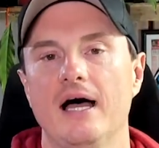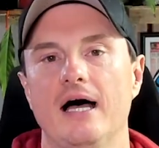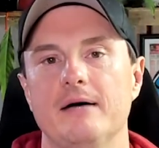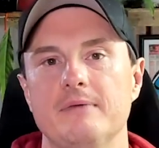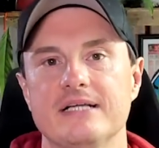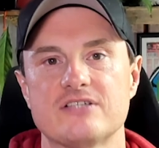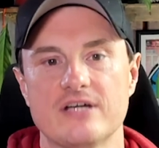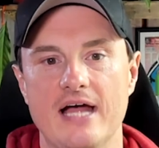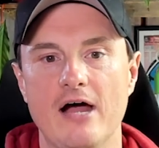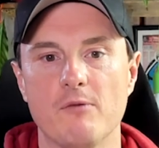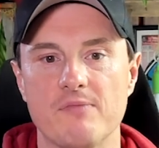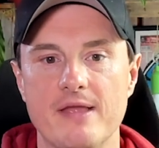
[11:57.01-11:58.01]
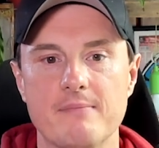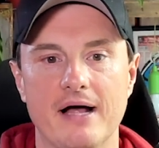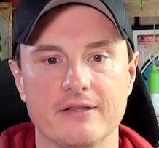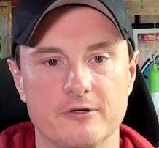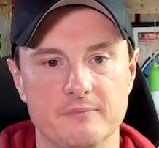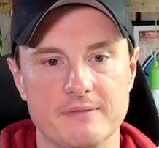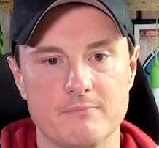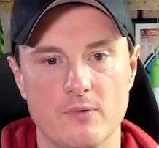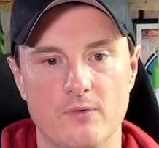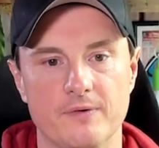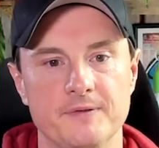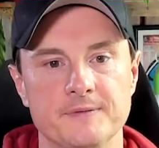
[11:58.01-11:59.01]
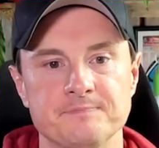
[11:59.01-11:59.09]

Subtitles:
It's going to help them a little bit more.